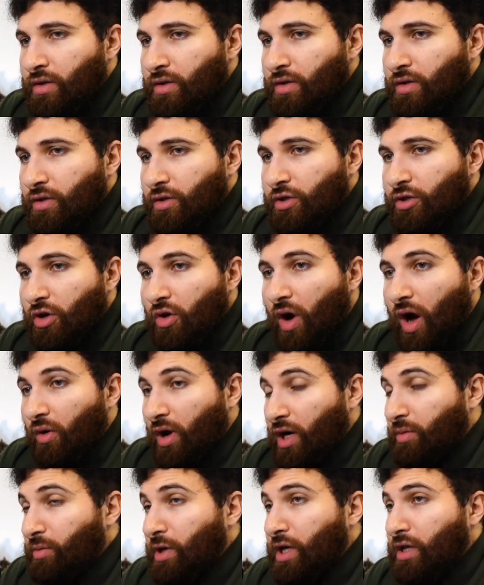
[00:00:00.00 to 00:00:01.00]
So I
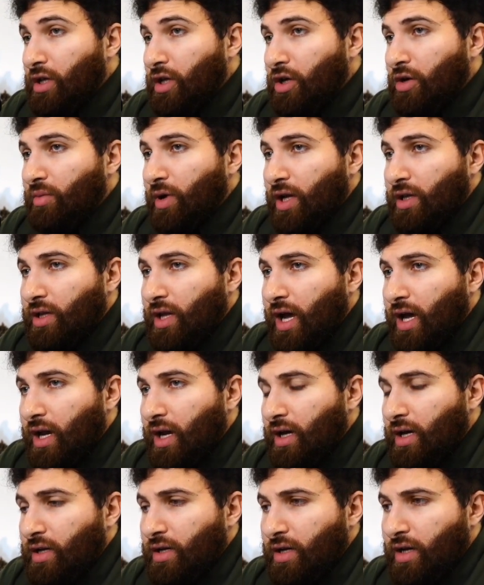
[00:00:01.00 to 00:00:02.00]
want to be clear about that.
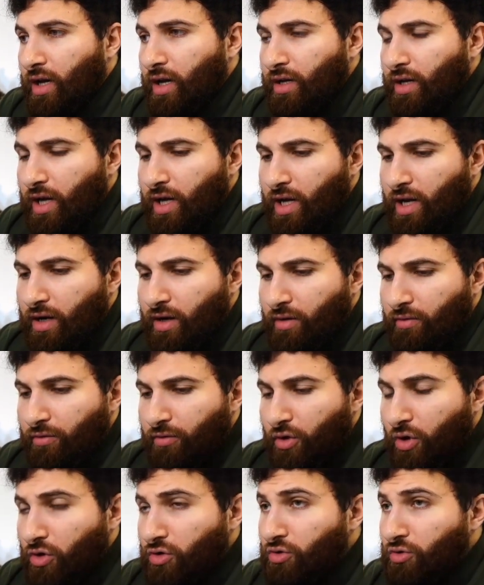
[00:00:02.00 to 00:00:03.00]
And for
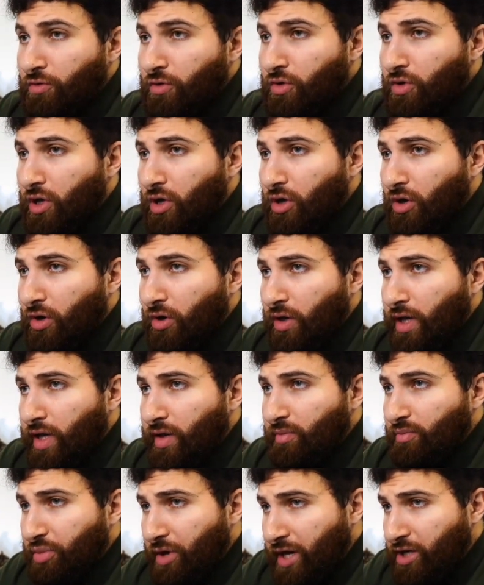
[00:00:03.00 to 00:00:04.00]
those of you that are
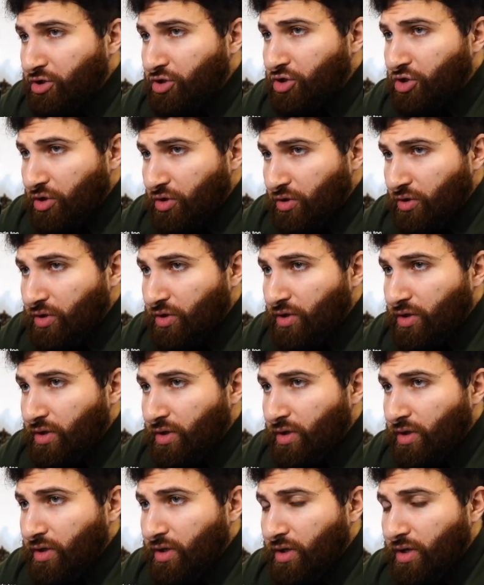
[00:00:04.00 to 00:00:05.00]
impatient
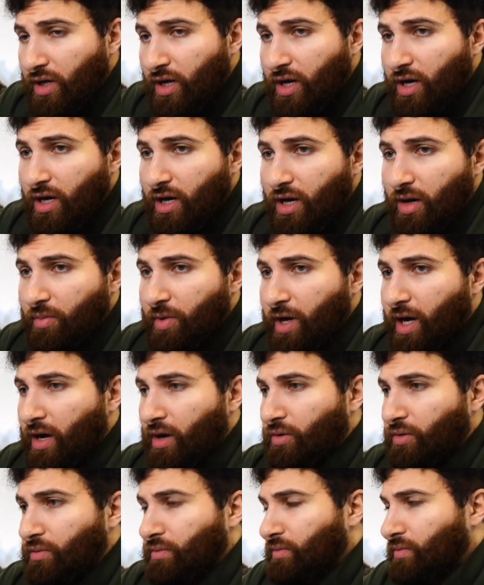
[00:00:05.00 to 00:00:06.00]

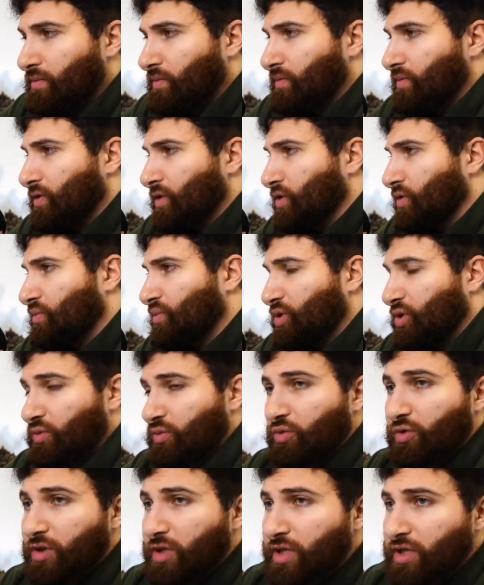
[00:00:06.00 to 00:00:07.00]
about the book
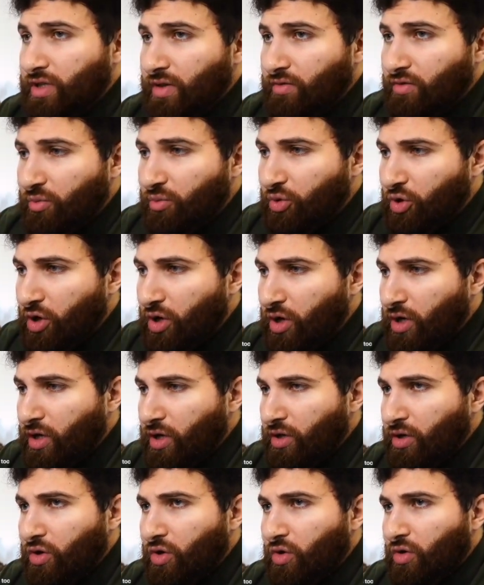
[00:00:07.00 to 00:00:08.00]
release of the book
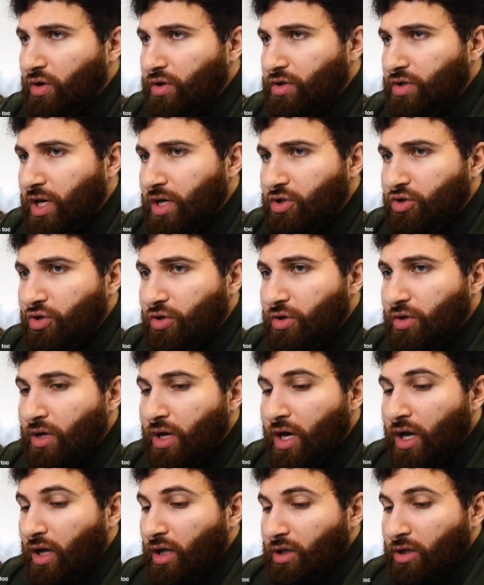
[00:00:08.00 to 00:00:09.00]
and the organization,
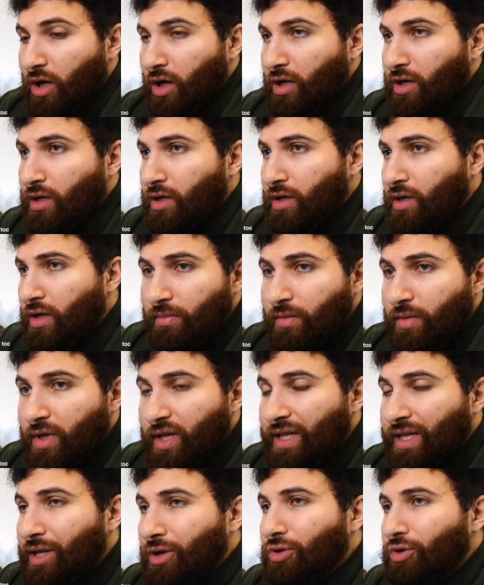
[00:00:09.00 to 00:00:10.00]
look,
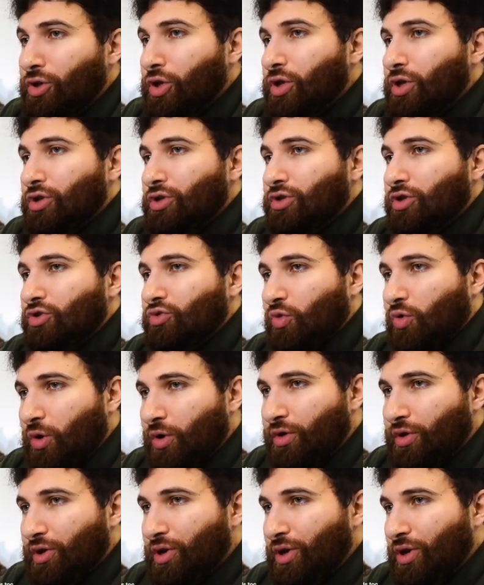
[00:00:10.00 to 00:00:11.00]
clearly this is
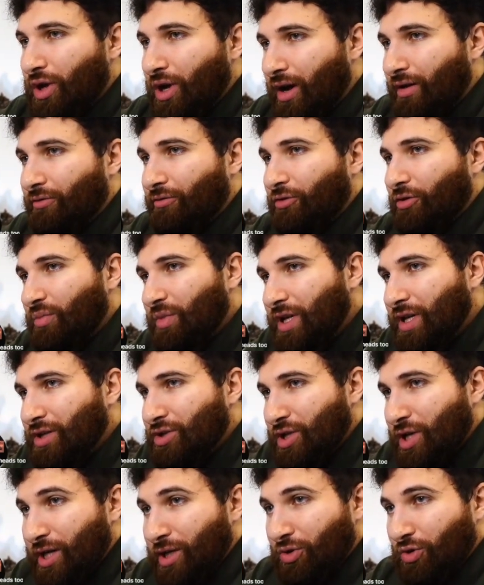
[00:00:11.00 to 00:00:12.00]
worth it enough for me to
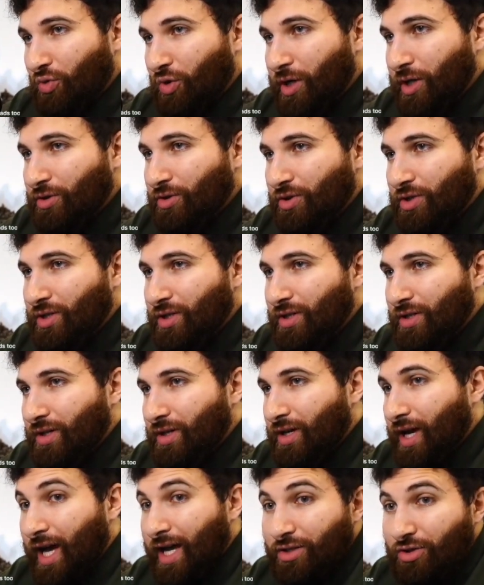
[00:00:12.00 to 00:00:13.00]
take the risk.
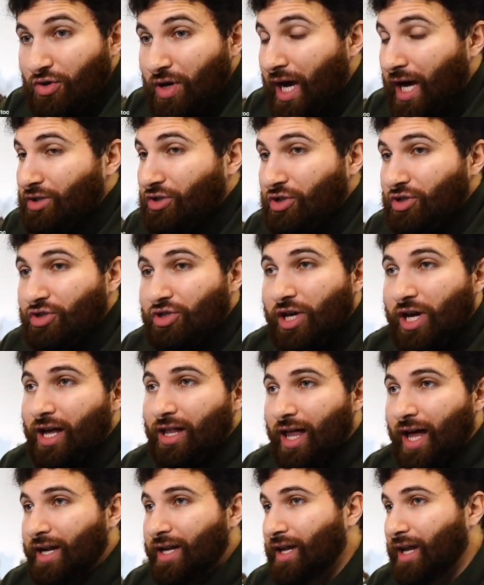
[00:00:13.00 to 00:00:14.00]
As you guys can tell,
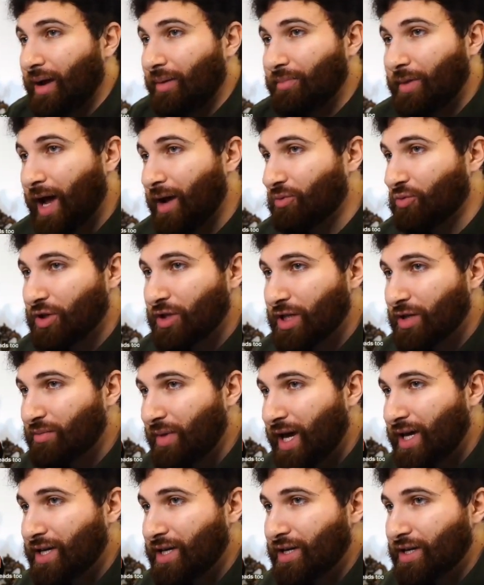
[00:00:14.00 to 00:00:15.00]
I'm not really
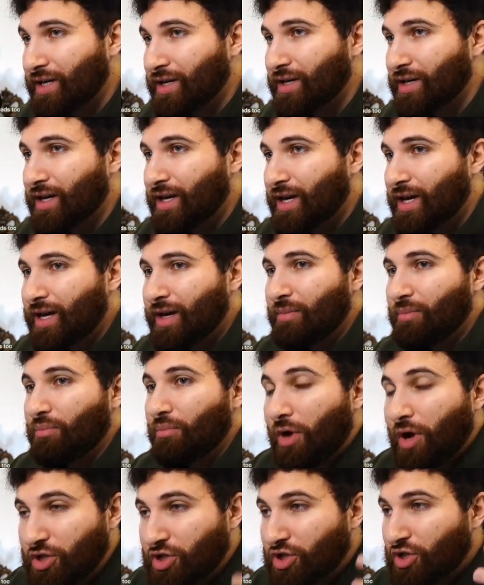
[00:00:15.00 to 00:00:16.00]
making
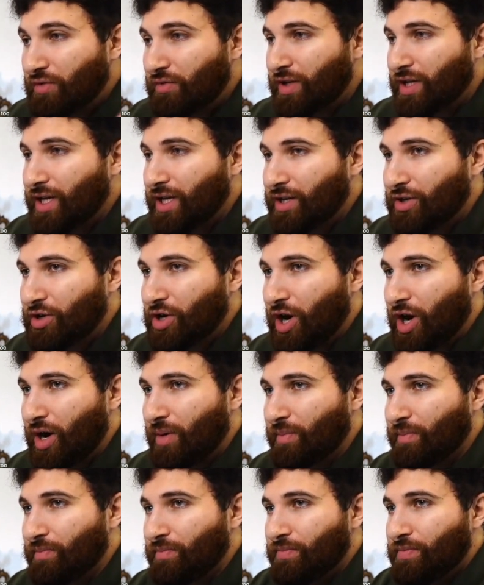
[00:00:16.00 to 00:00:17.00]
much of an
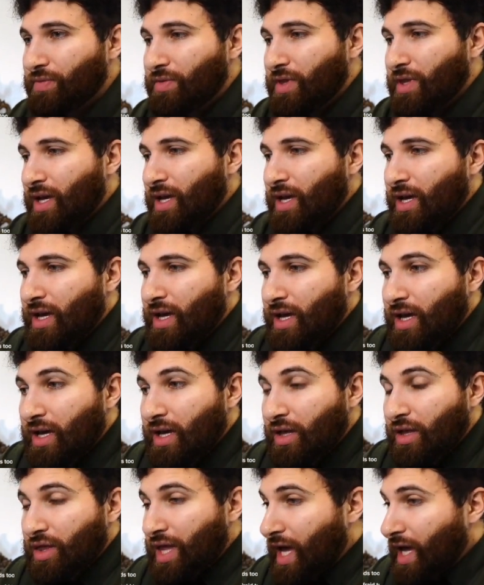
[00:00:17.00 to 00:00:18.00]
income.
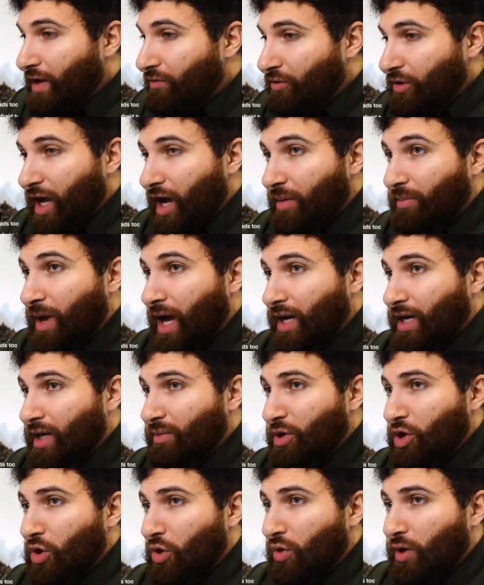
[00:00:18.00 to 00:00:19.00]
Thankfully, I'm not going
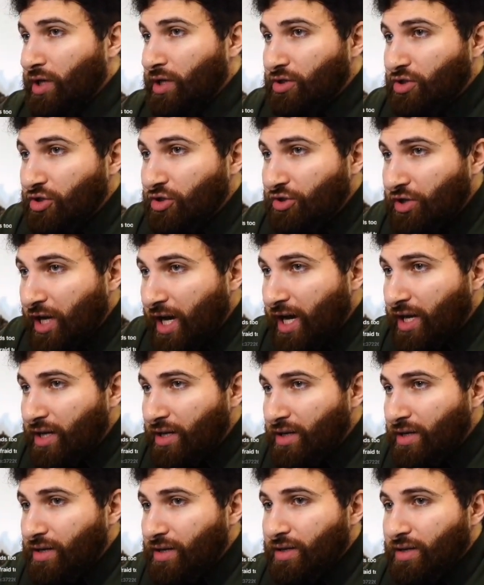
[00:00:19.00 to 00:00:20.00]
to be going into
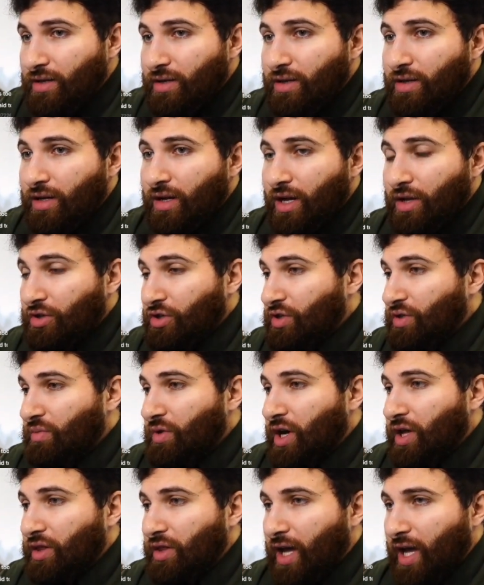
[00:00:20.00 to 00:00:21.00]
debt this
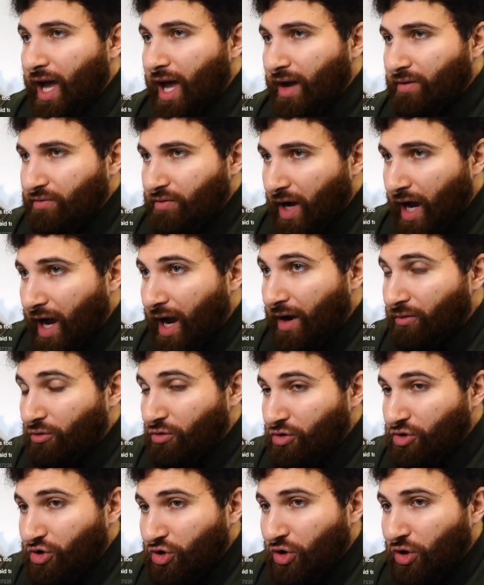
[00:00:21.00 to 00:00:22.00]
month. I have
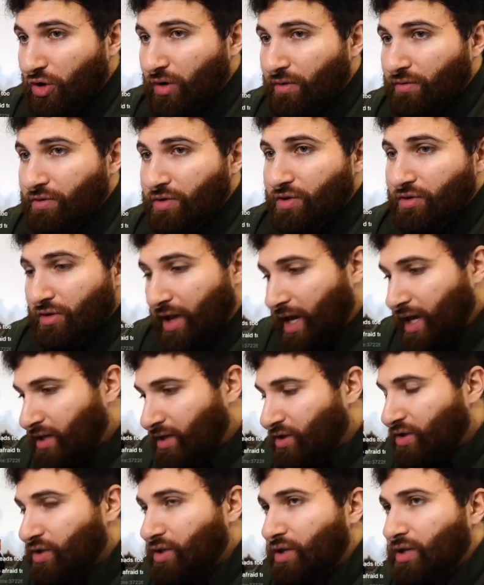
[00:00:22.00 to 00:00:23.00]
reserves
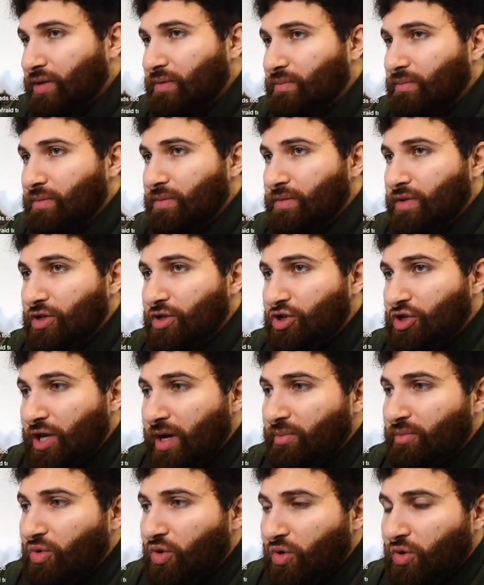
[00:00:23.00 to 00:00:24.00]
thanks to
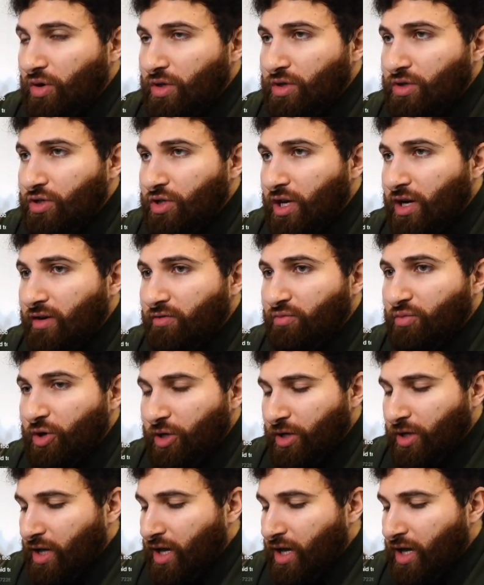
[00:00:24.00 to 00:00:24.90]
December and stuff, but